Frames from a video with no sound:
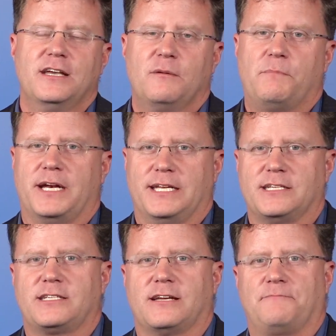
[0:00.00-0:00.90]
But it
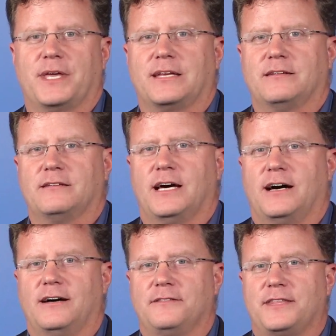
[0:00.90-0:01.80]
is something
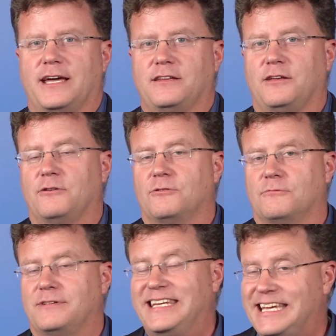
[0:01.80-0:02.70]
that
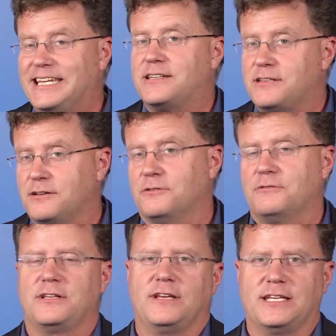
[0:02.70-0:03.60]
you need to do
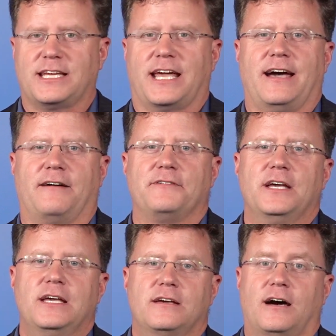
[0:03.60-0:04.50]
and you need to have.
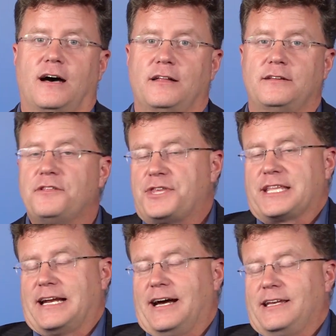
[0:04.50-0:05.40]
Another thing
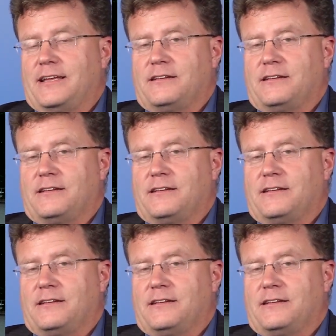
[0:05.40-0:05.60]
that I need,